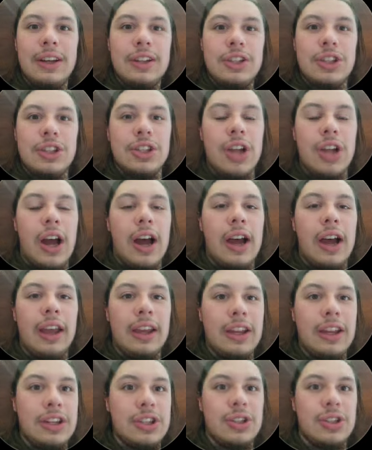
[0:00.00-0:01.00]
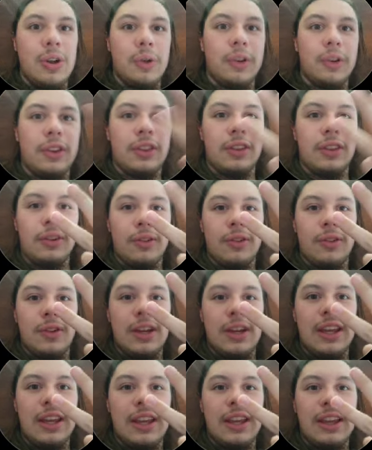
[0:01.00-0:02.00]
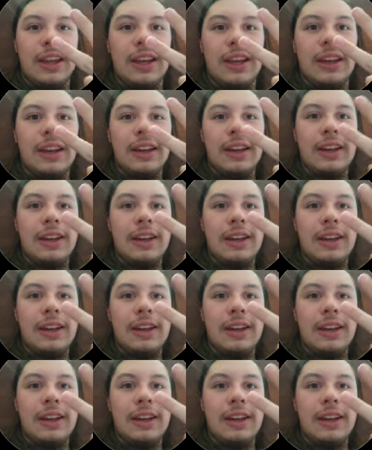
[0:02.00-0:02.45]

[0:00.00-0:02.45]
shot it showed three